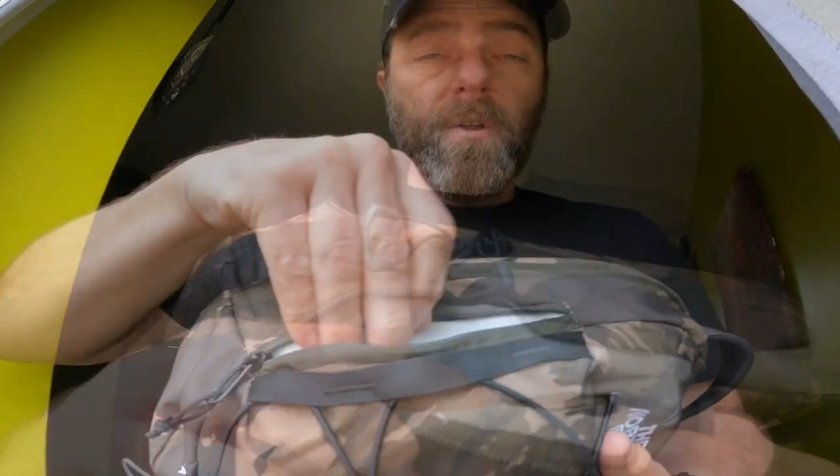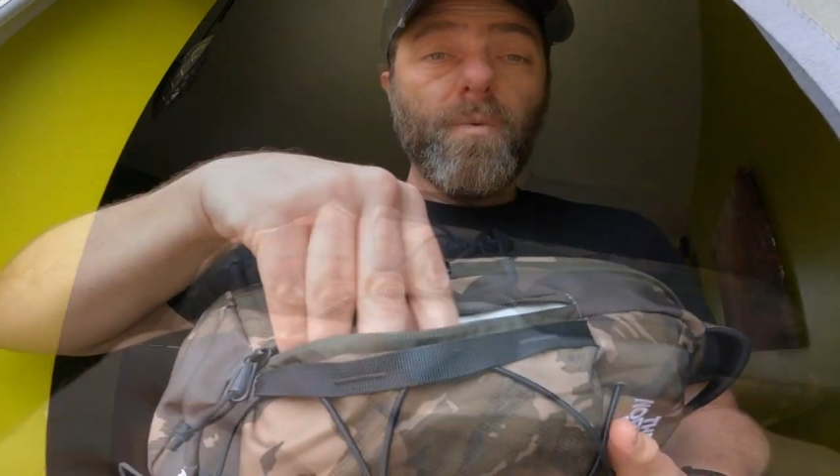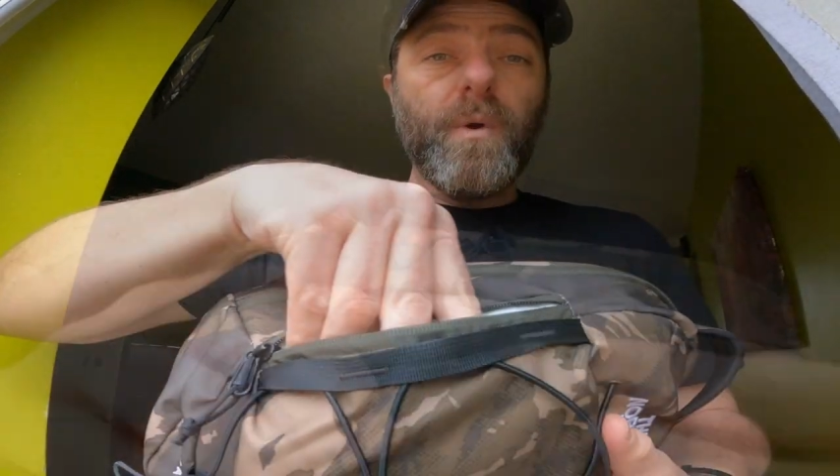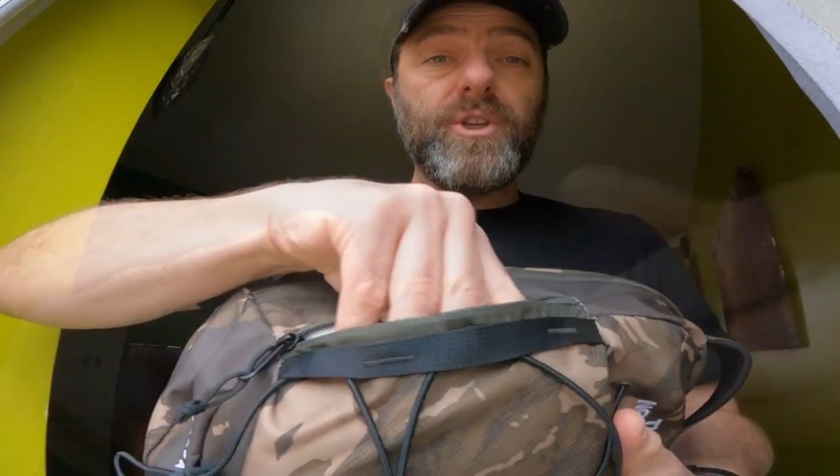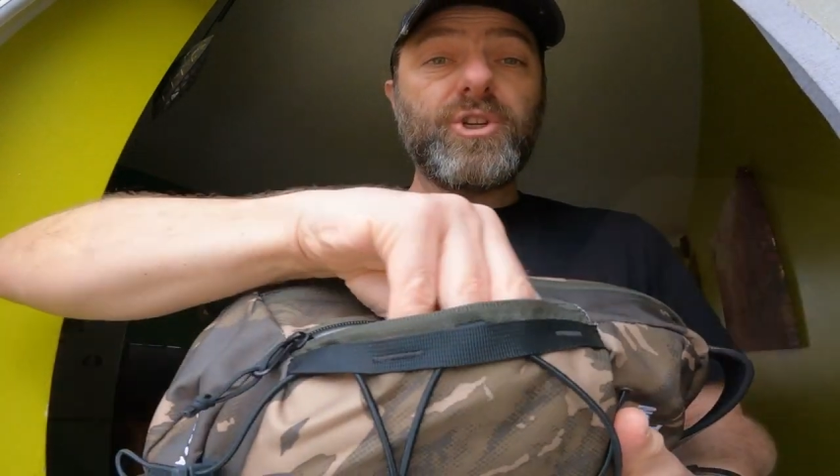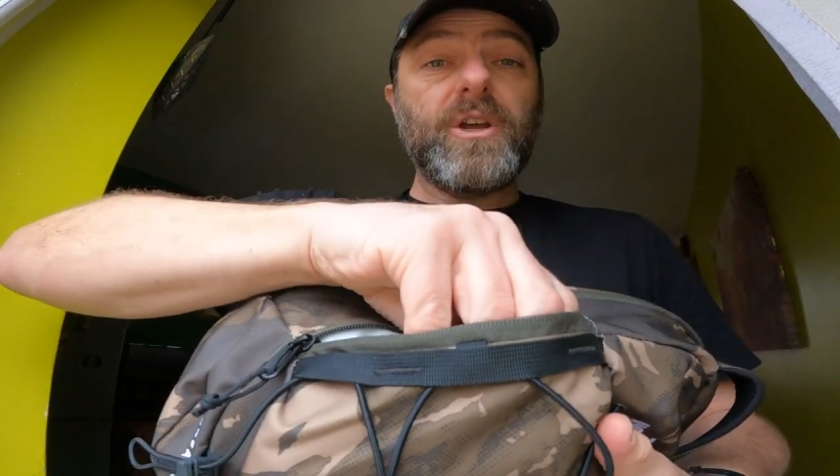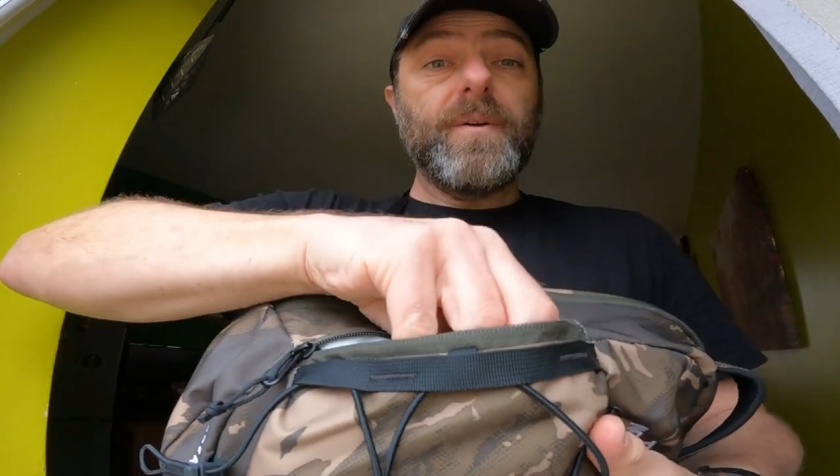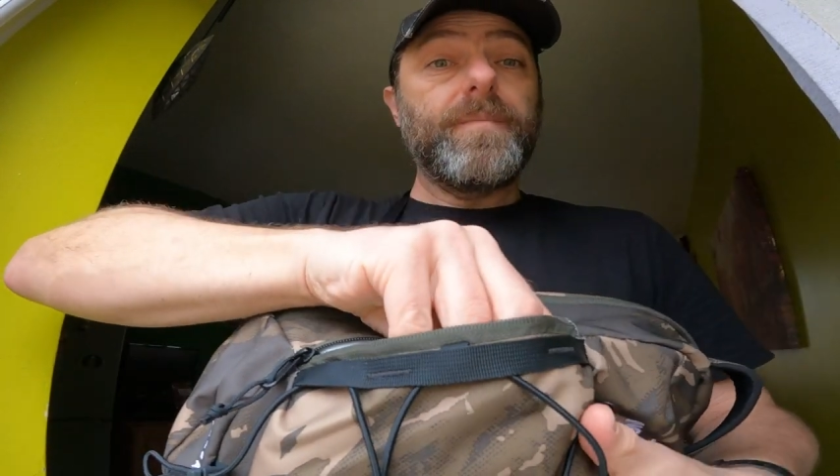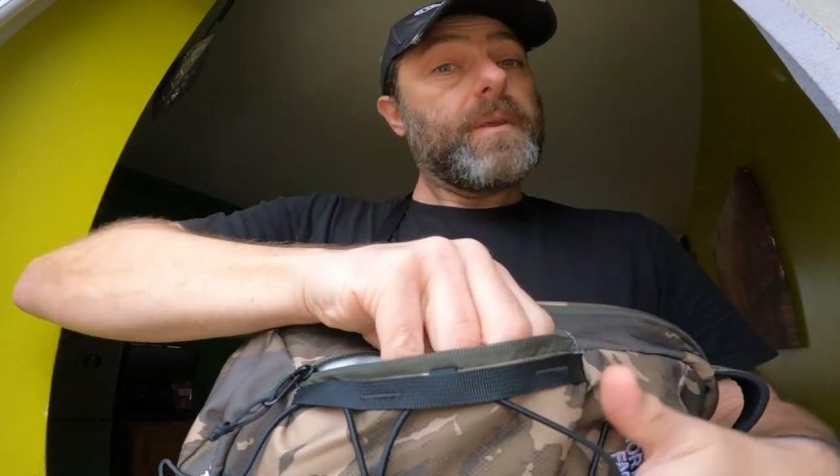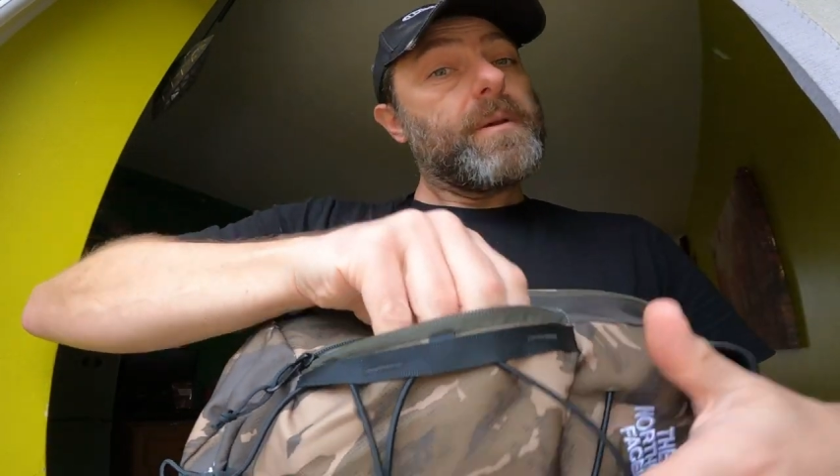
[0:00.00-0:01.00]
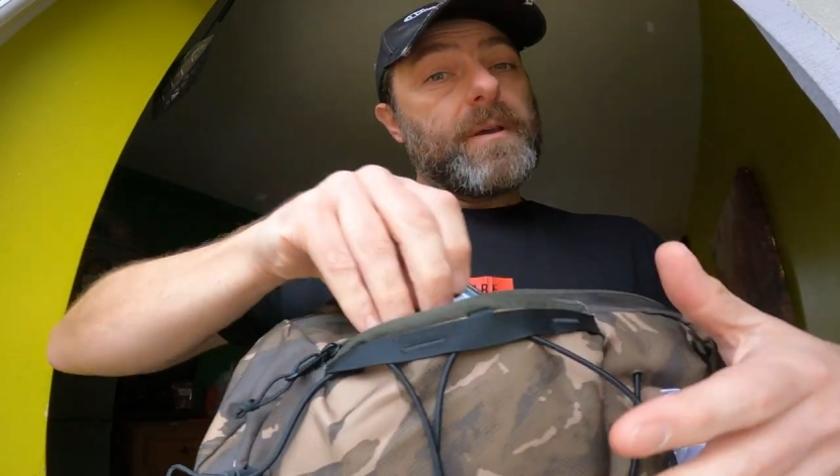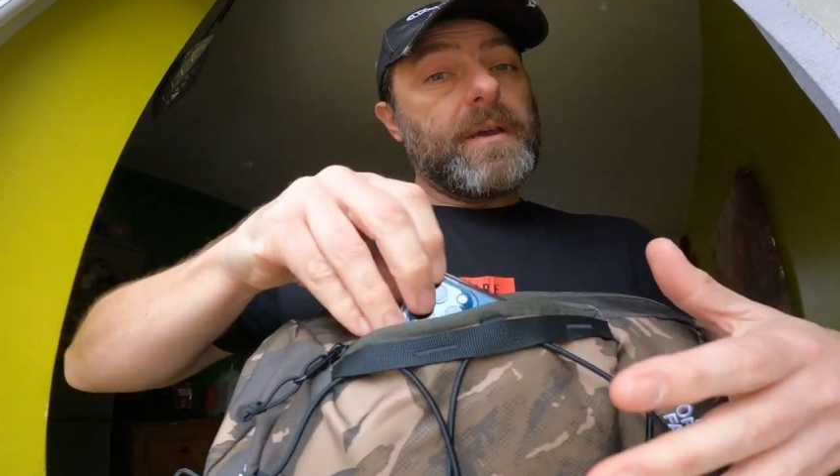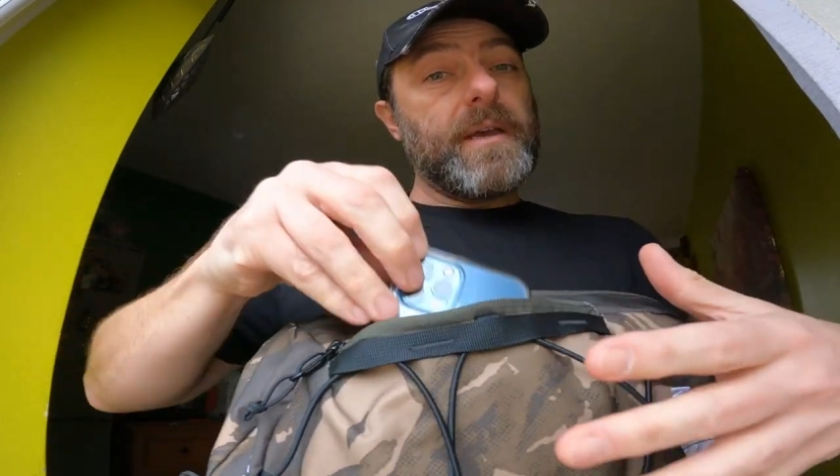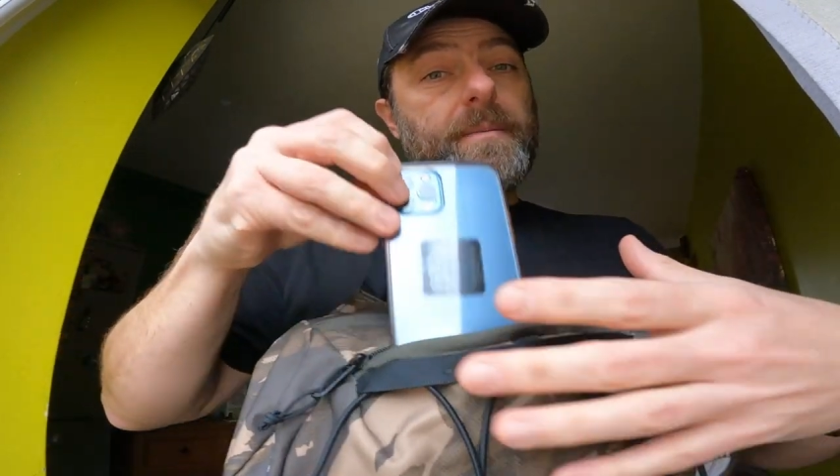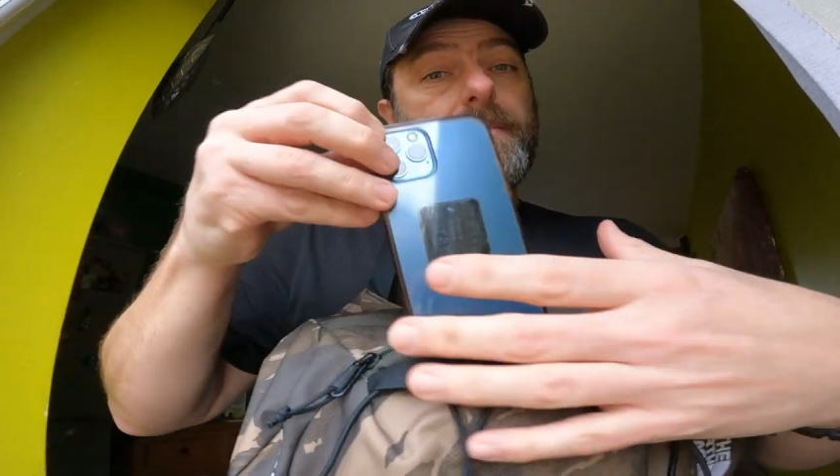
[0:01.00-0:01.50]
which
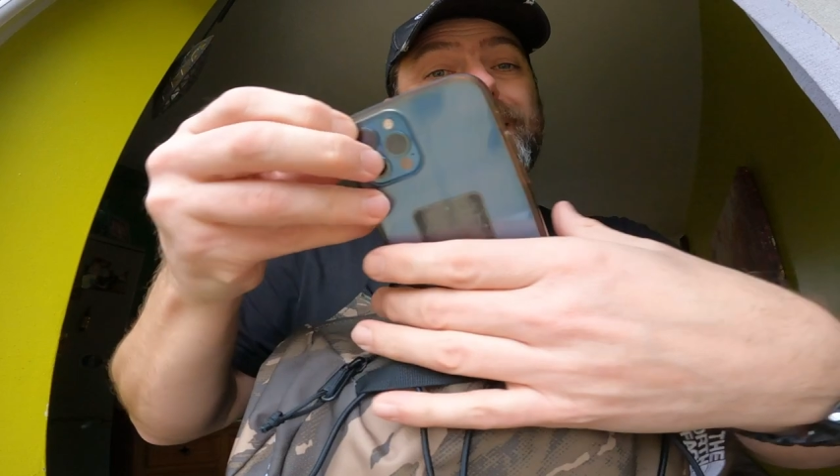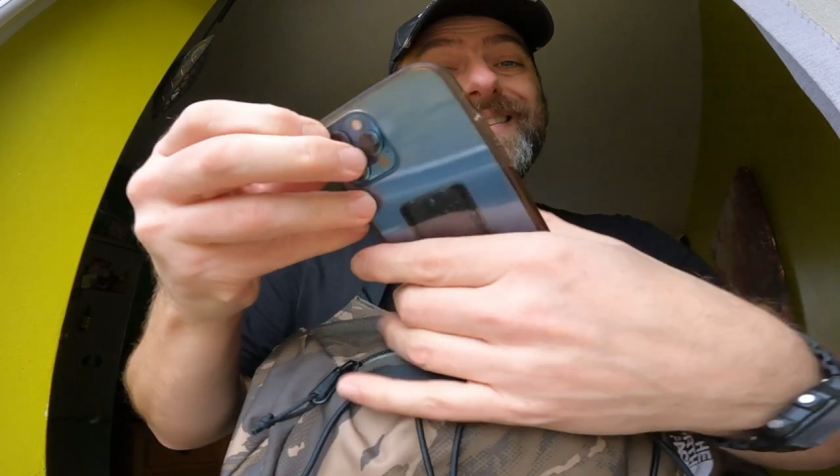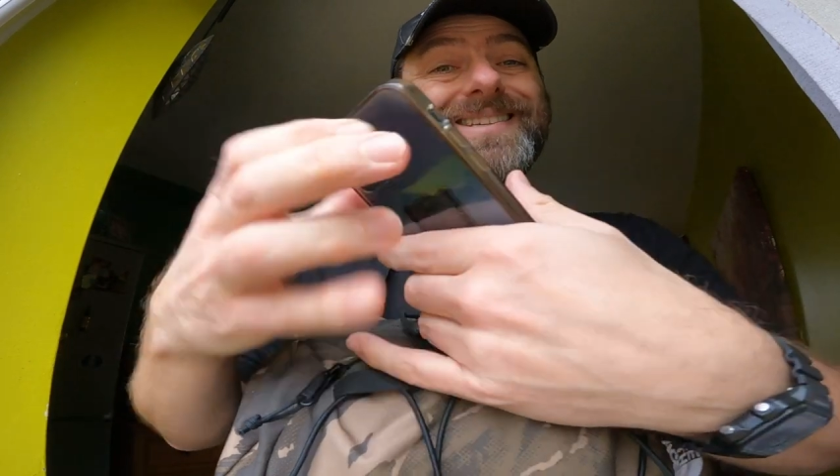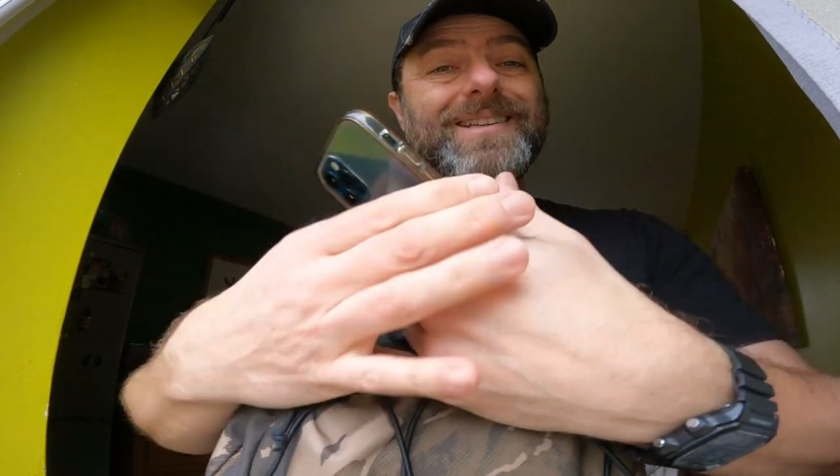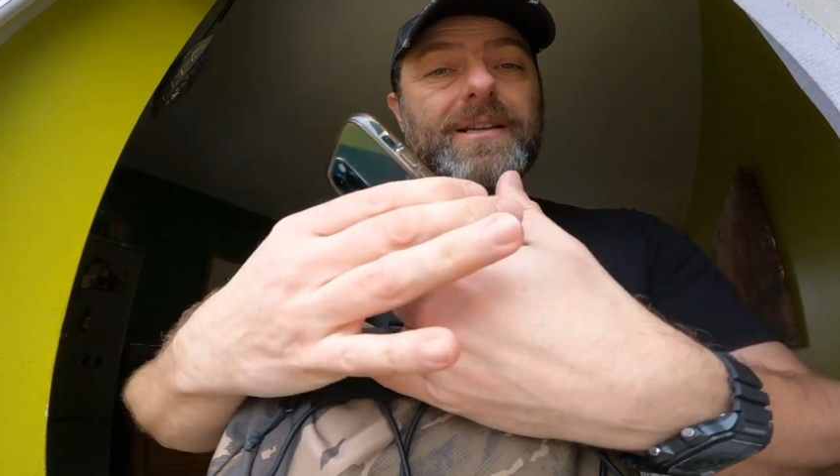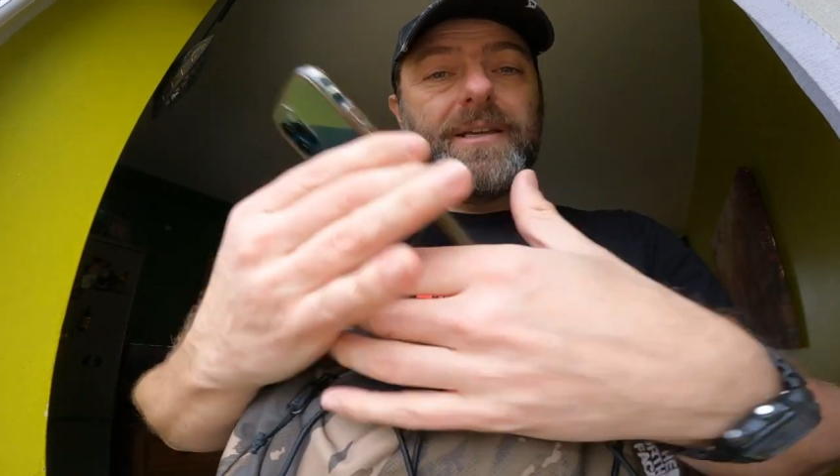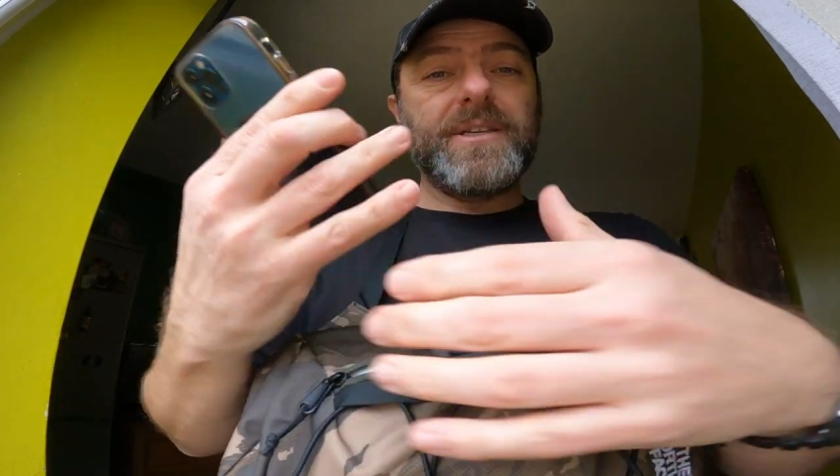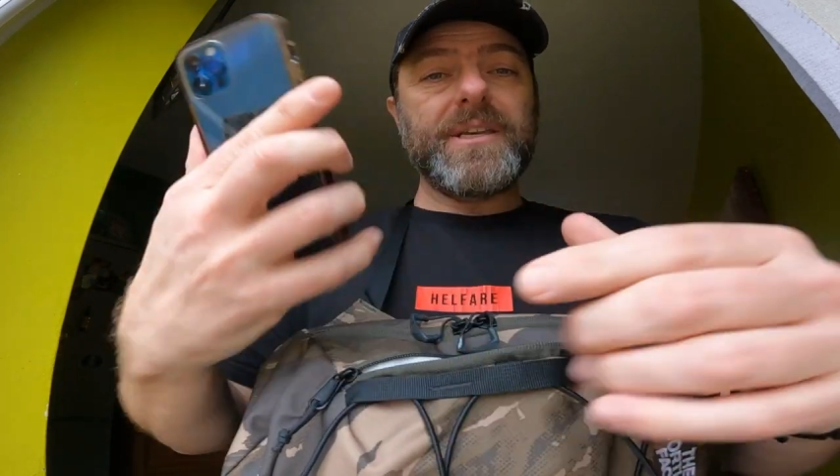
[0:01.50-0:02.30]
it instantly